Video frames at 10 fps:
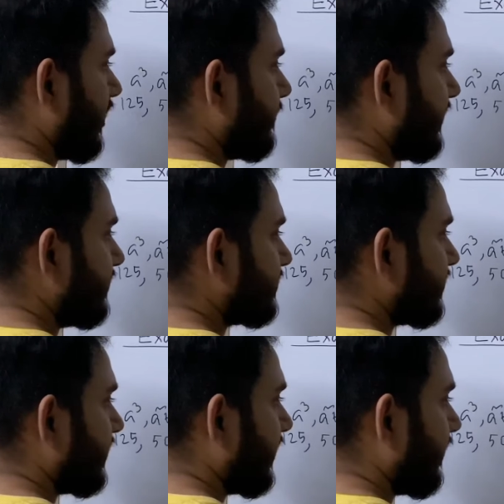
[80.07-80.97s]
means
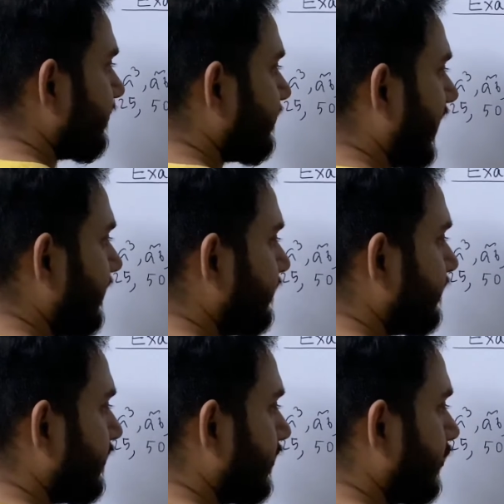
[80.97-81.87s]
5,
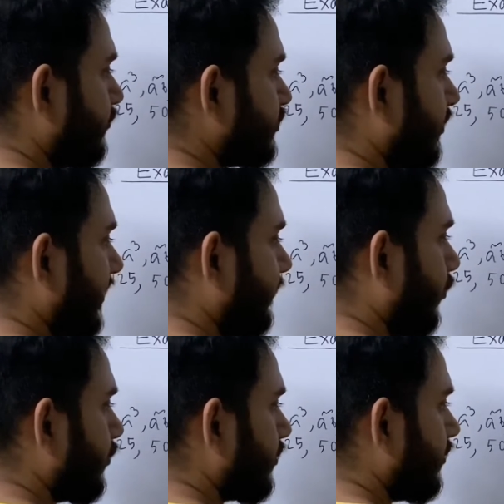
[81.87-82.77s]
2 square
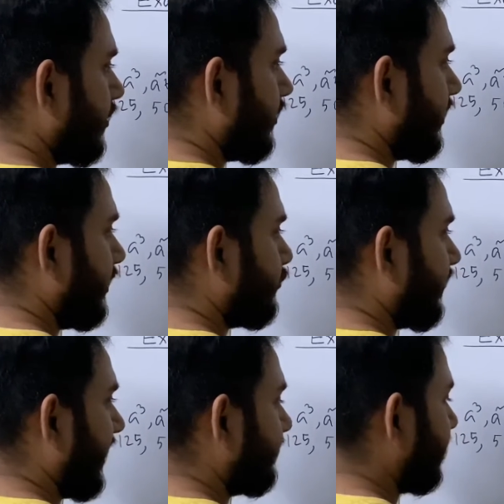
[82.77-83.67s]
4 into
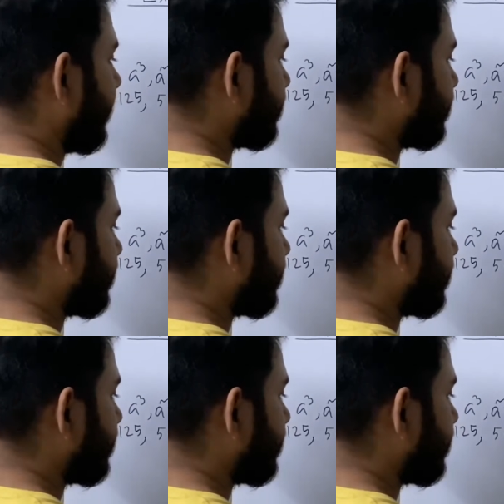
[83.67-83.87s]
5, that is